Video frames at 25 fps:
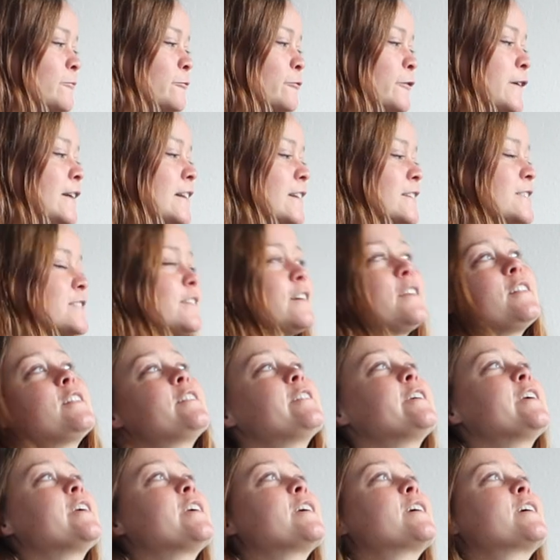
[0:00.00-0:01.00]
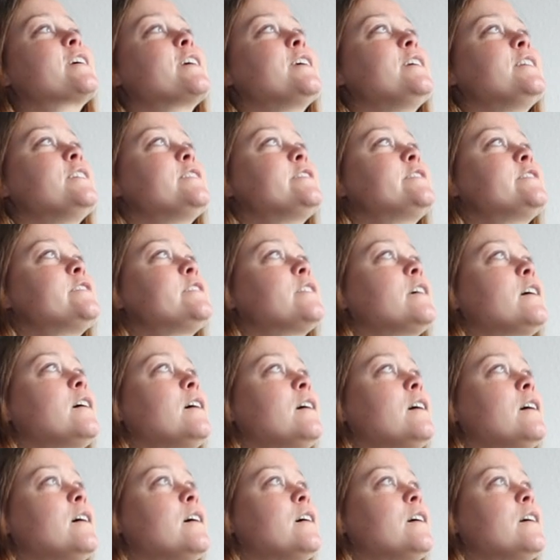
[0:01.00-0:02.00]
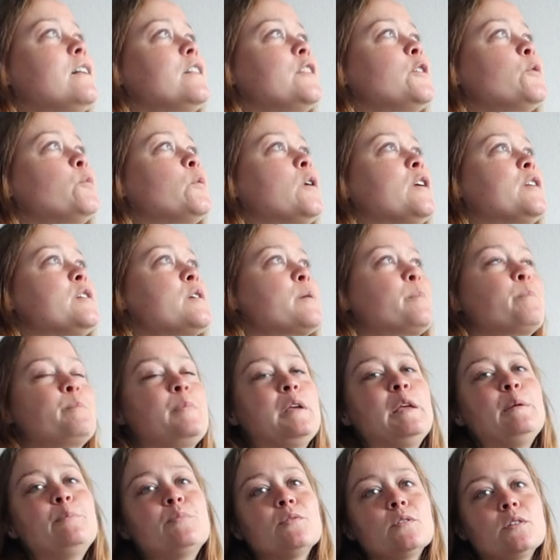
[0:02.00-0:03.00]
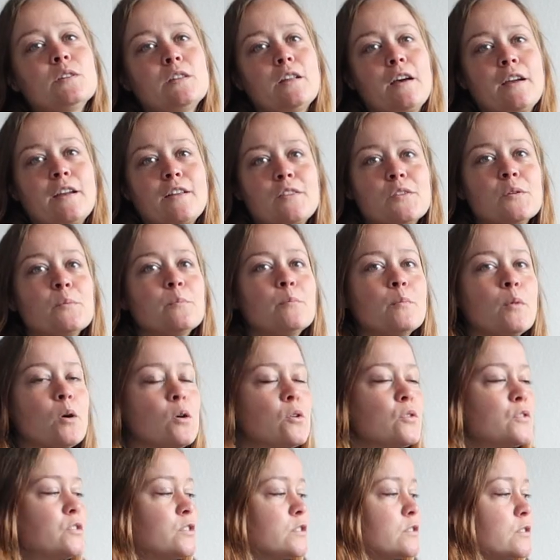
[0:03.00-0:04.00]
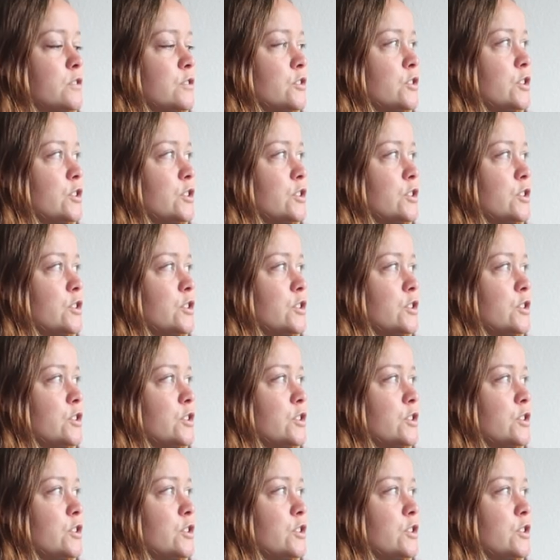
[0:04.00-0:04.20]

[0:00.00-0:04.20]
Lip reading: Venus, I think, is the one that people like the most.